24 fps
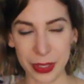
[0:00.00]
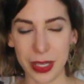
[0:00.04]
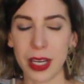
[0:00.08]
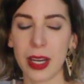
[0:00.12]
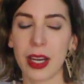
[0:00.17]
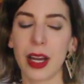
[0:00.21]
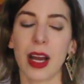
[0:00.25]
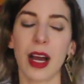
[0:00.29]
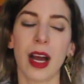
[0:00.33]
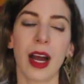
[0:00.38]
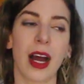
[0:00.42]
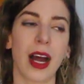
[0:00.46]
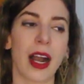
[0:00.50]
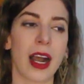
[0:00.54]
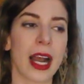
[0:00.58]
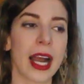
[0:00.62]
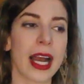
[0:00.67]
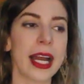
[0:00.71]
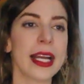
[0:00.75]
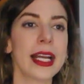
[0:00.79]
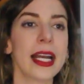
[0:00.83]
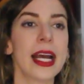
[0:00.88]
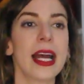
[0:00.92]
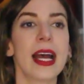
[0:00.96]
All
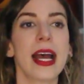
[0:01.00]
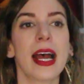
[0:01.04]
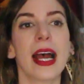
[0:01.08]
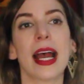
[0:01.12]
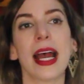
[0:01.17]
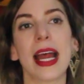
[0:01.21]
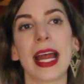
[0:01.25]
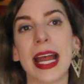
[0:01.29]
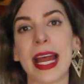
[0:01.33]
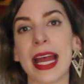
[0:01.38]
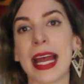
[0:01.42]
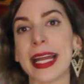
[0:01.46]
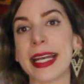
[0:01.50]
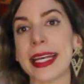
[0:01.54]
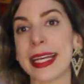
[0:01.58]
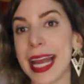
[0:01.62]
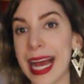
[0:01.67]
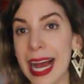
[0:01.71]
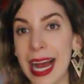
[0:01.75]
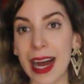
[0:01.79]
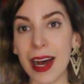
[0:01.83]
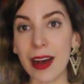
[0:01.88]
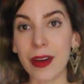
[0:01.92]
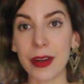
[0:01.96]
right? And
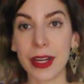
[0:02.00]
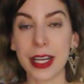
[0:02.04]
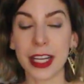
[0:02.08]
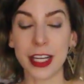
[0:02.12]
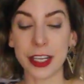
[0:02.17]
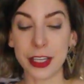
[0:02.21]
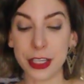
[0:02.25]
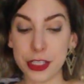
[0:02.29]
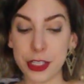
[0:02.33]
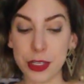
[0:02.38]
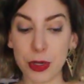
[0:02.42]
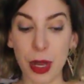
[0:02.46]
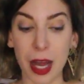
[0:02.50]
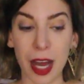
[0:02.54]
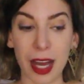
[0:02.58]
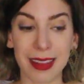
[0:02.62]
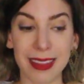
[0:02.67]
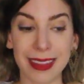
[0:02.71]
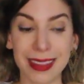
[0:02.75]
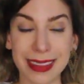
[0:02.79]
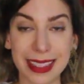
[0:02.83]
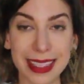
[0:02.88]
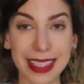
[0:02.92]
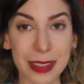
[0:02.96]
now, here's a
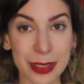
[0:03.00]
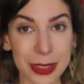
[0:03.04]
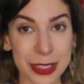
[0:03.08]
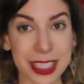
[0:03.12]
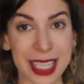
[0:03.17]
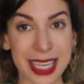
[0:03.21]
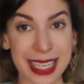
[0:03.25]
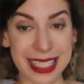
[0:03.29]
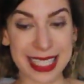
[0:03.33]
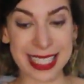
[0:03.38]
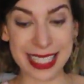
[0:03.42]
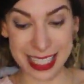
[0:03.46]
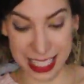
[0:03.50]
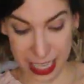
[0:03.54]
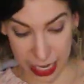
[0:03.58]
little tiny